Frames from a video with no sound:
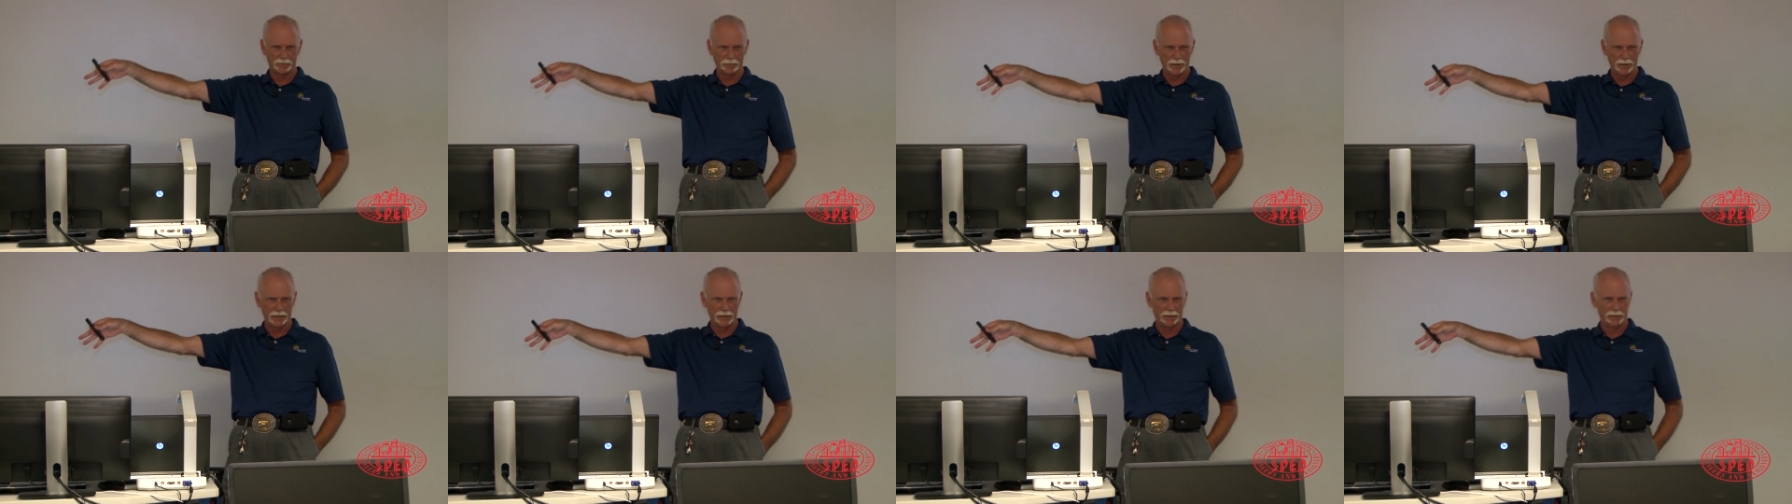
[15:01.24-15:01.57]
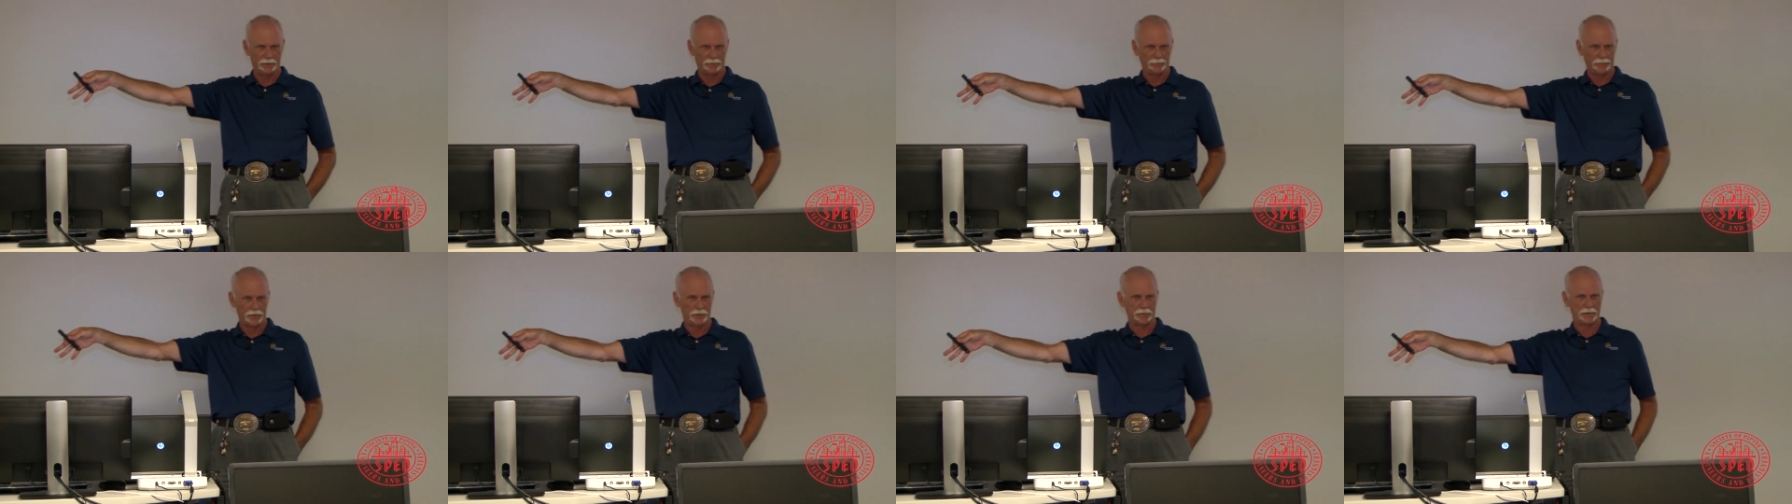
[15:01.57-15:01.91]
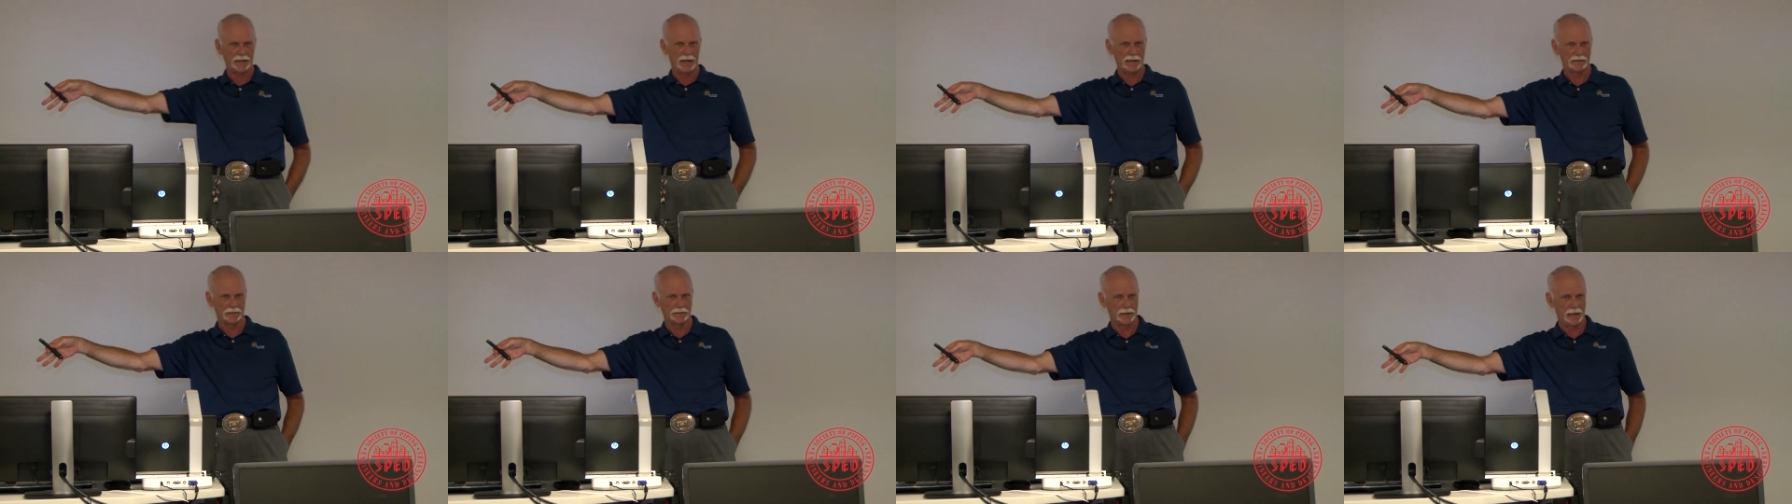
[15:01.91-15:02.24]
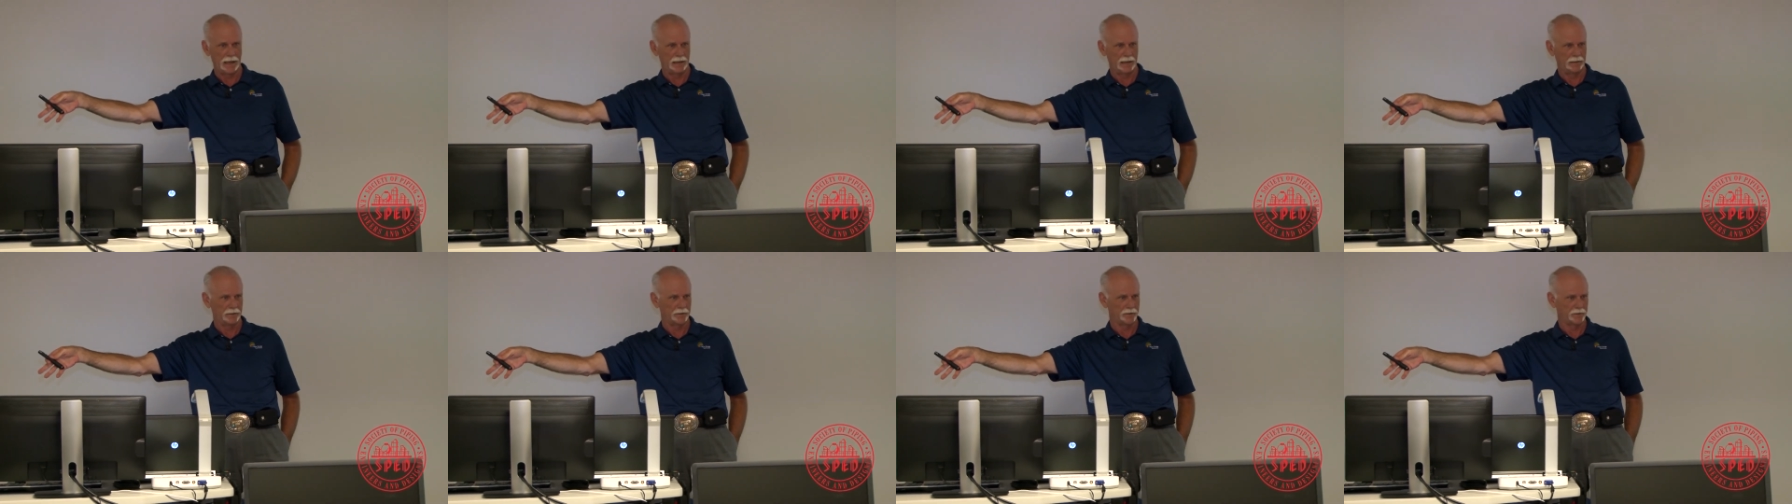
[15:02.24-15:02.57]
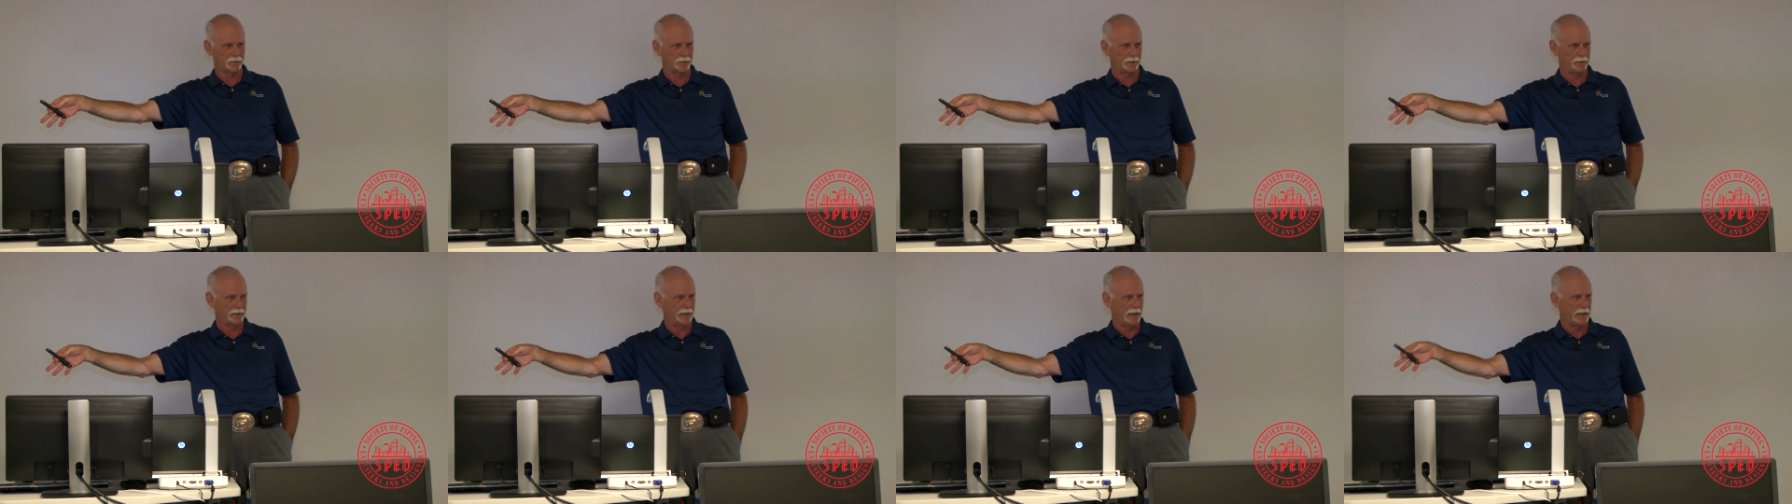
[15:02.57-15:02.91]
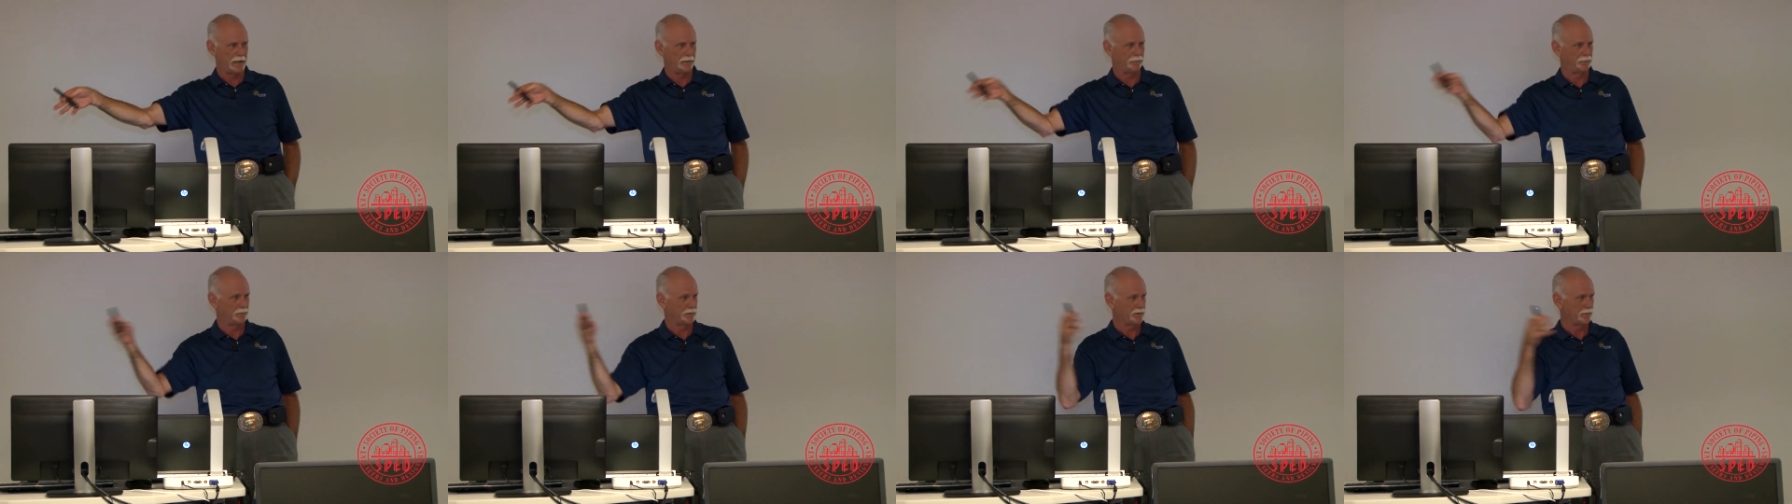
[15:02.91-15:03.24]
spending a few $1,000s a
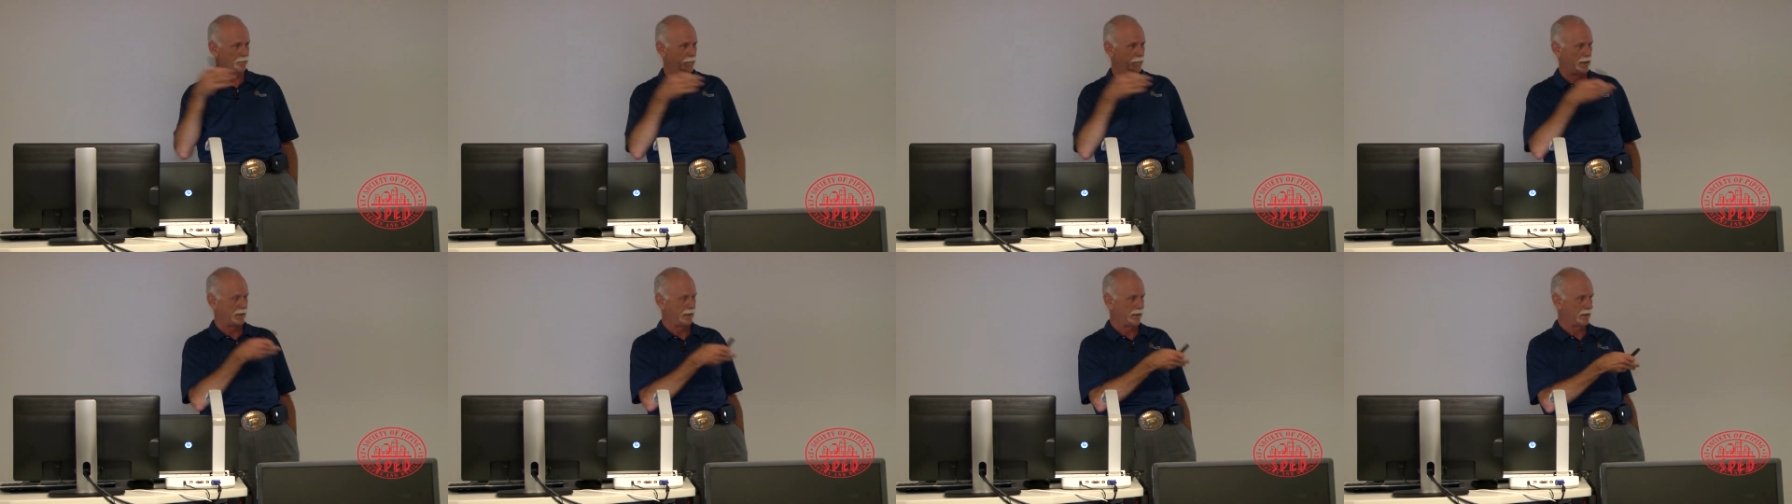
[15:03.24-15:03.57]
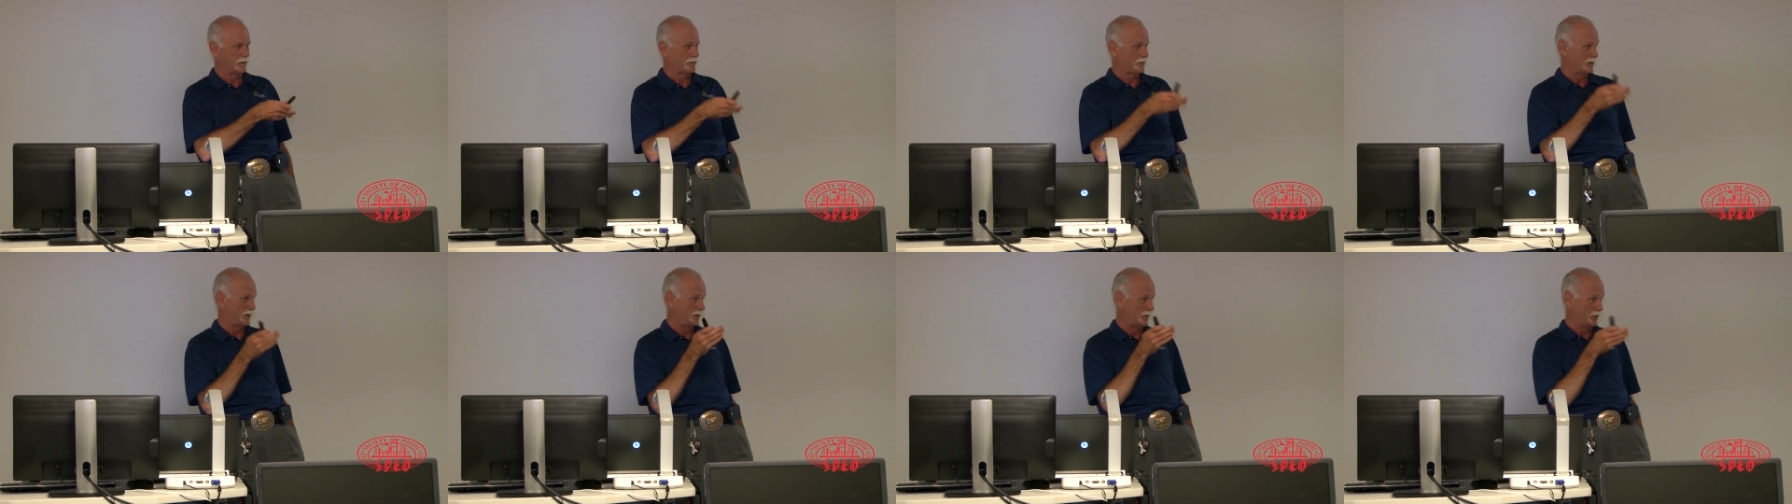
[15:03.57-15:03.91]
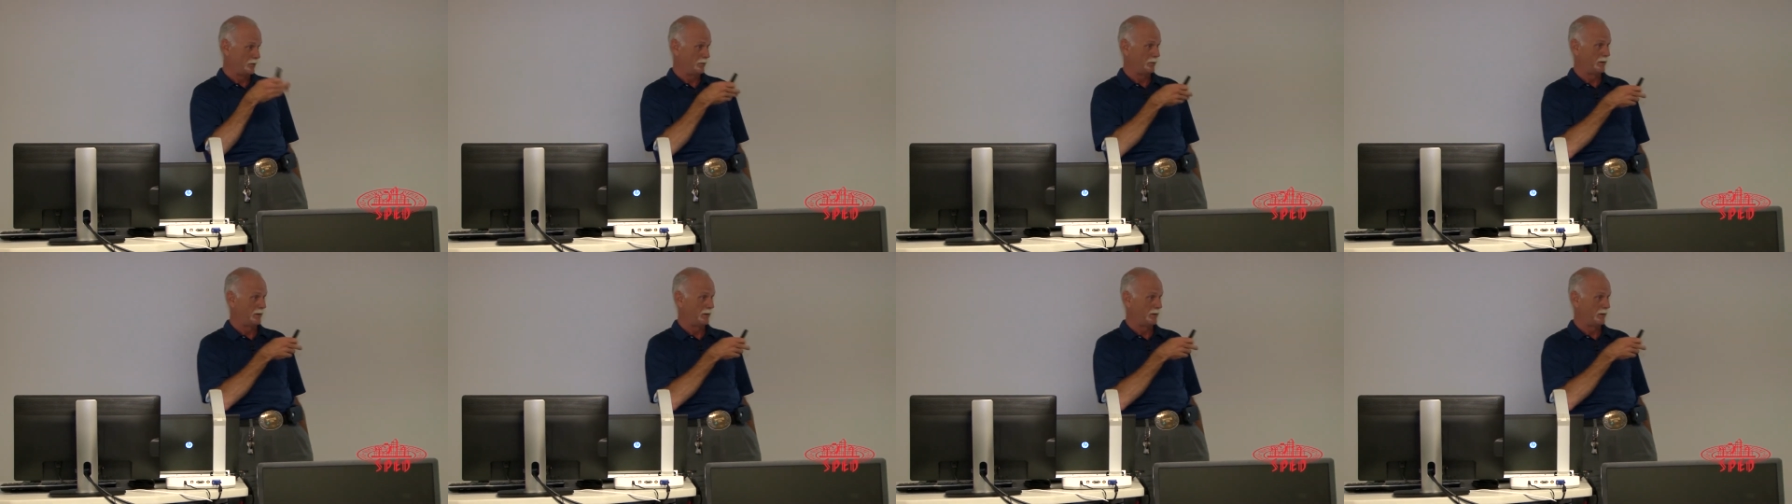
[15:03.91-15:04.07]
day for somebody else to do